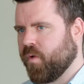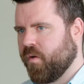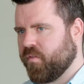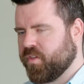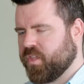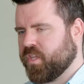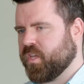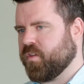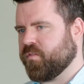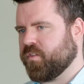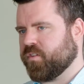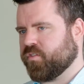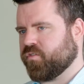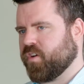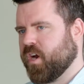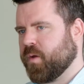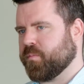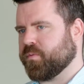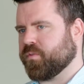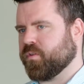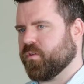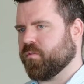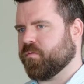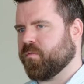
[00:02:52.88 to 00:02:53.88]
everything you've
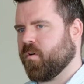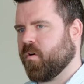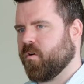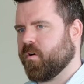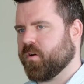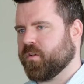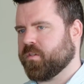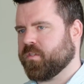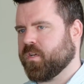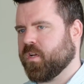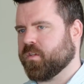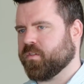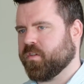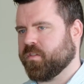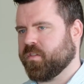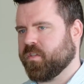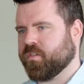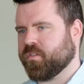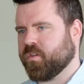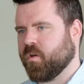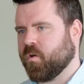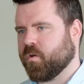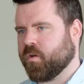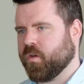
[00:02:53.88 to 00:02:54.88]
described so far, it sounds like
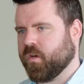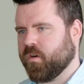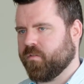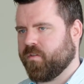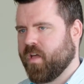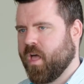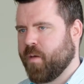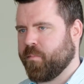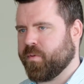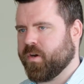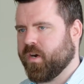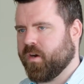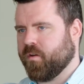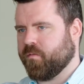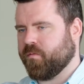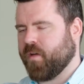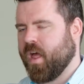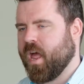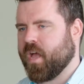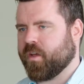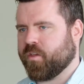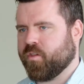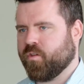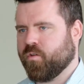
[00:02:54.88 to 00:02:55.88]
this all could have happened in a
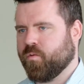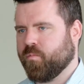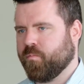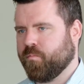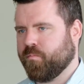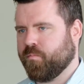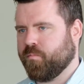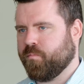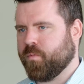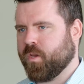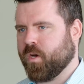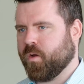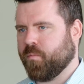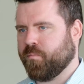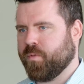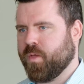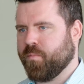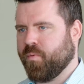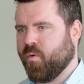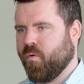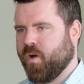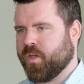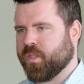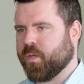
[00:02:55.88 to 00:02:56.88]
vacuum. You know,
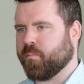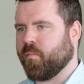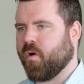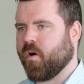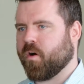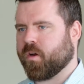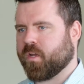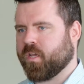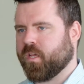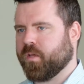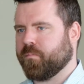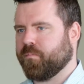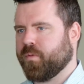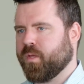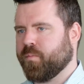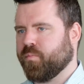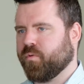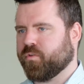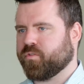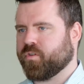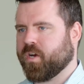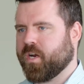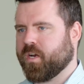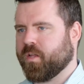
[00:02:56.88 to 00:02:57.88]
people on the market,
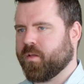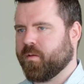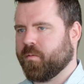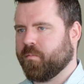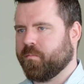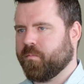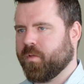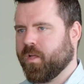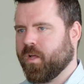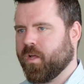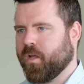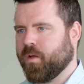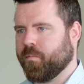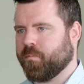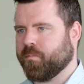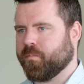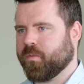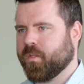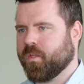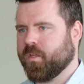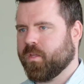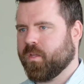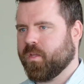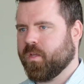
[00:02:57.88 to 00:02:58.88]
people trying to um,
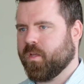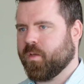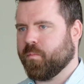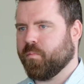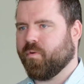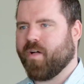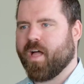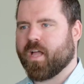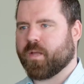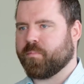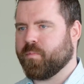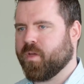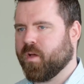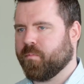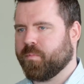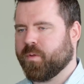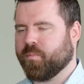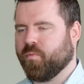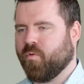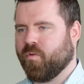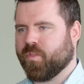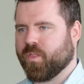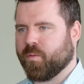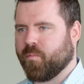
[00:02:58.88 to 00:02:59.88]
blackmail
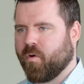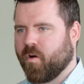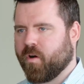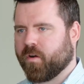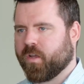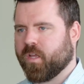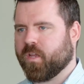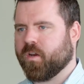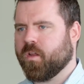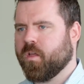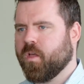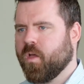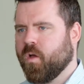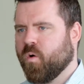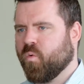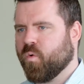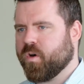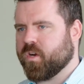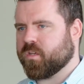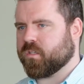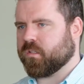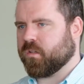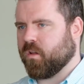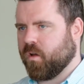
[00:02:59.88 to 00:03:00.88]
people on the market.
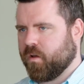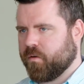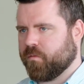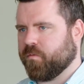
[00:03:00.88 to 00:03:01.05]
Where does law